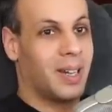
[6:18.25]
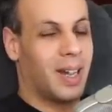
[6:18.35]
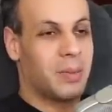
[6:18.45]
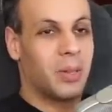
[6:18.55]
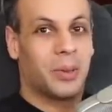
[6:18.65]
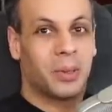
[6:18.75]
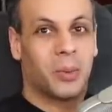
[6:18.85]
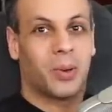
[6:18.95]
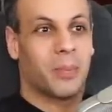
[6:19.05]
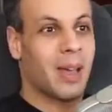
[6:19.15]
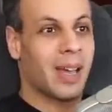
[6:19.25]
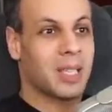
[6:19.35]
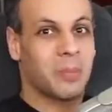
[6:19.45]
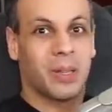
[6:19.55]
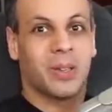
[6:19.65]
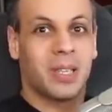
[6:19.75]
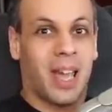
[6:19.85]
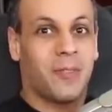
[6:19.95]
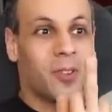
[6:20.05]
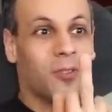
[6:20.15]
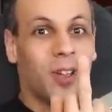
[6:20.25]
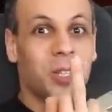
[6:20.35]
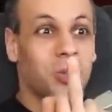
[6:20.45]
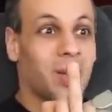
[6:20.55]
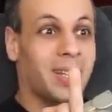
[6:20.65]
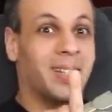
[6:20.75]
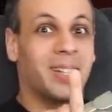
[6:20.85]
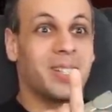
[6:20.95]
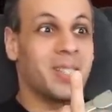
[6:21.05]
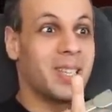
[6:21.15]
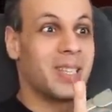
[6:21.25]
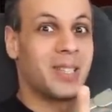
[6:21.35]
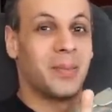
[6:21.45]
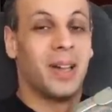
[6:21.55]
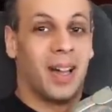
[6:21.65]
I'm going to wear a mask because F your facial recognition system.